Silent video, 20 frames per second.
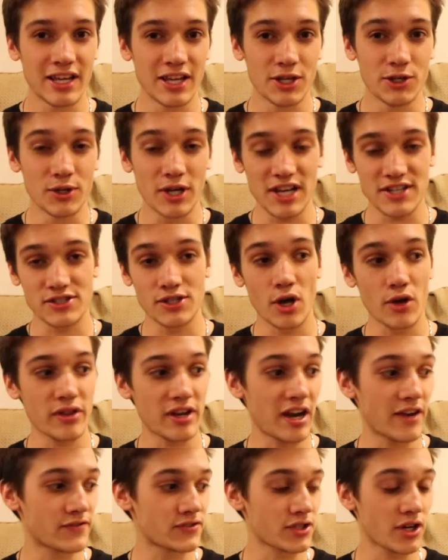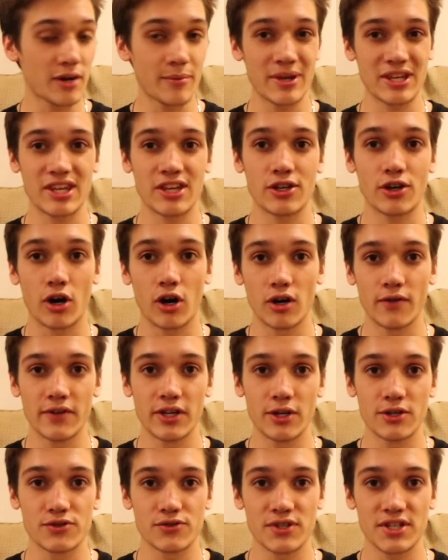You guys know that I've started making car
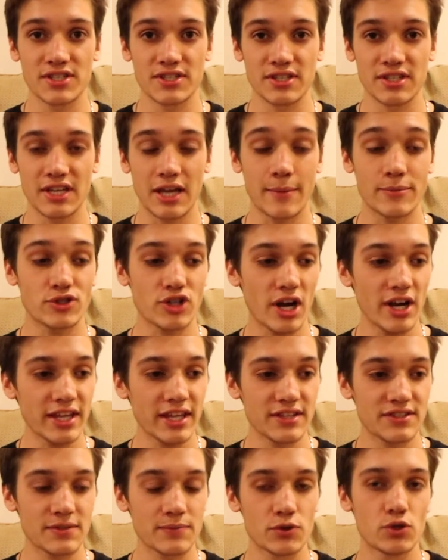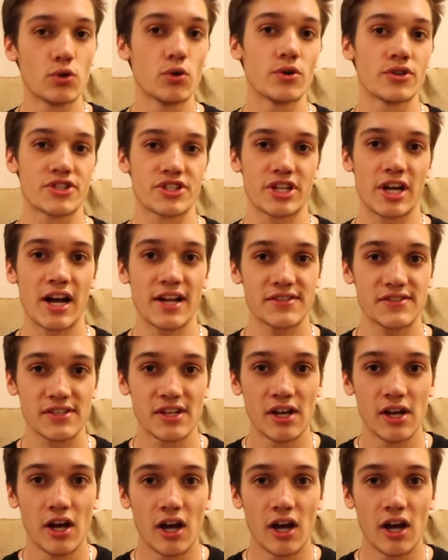videos recently, and I'm trying to get some cool shots